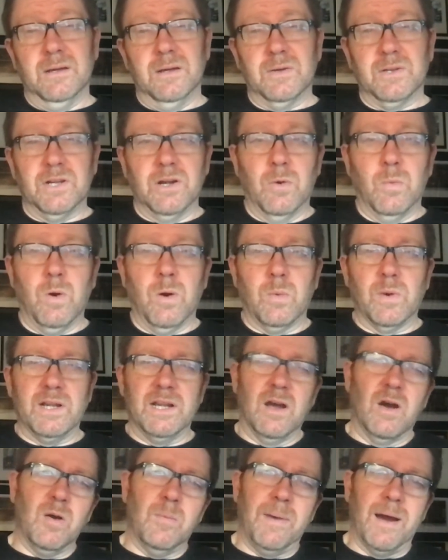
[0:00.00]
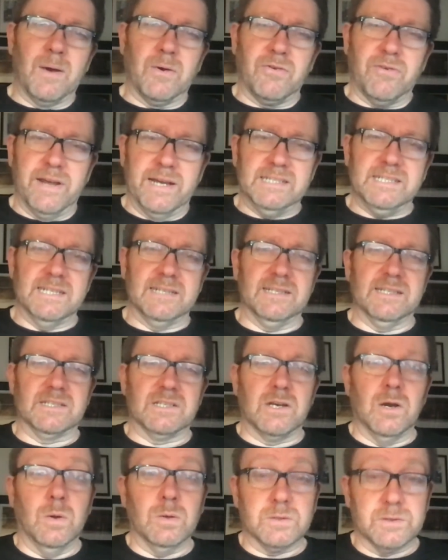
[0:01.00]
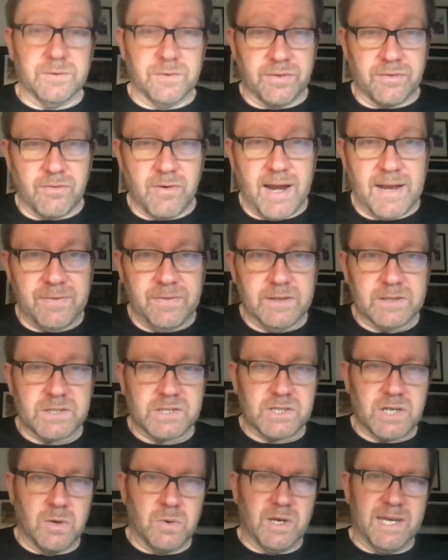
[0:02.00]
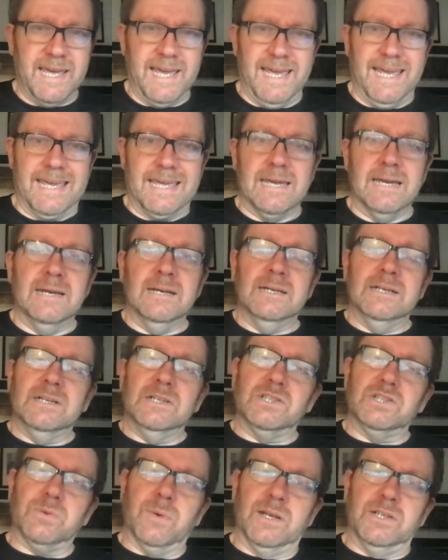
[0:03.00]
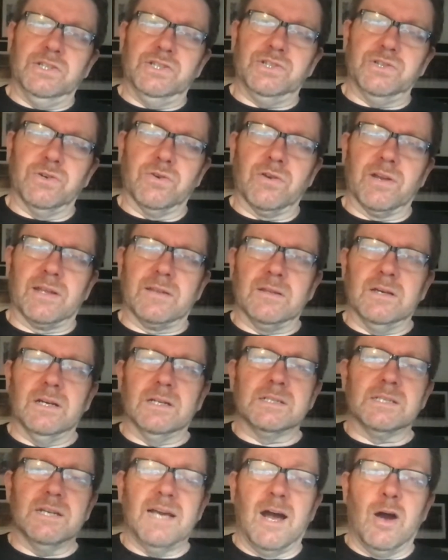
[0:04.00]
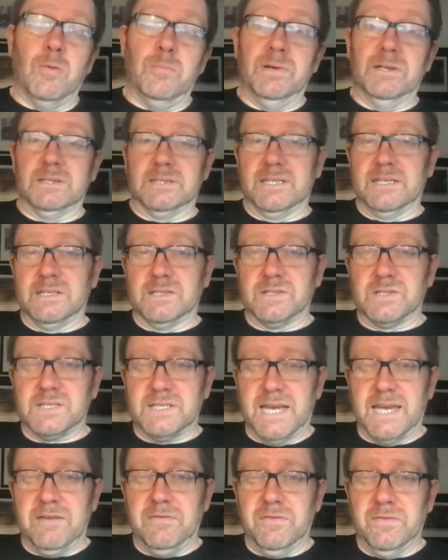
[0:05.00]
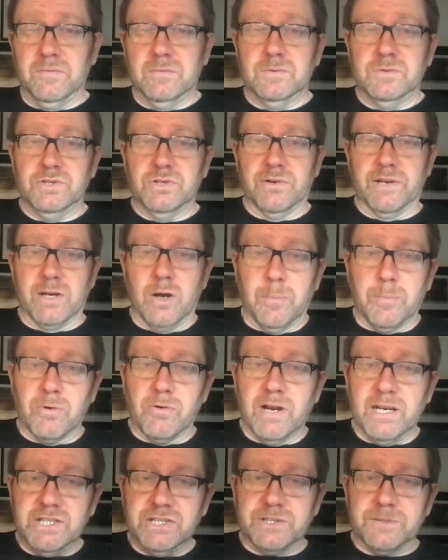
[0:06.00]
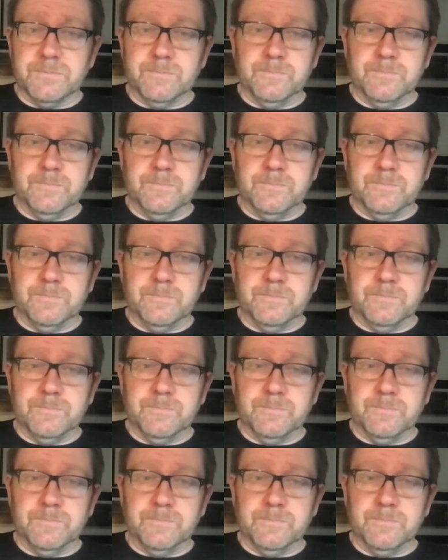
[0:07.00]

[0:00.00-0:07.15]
what we know about creating this golden thread that's so key to ensuring that our buildings are safe during operation.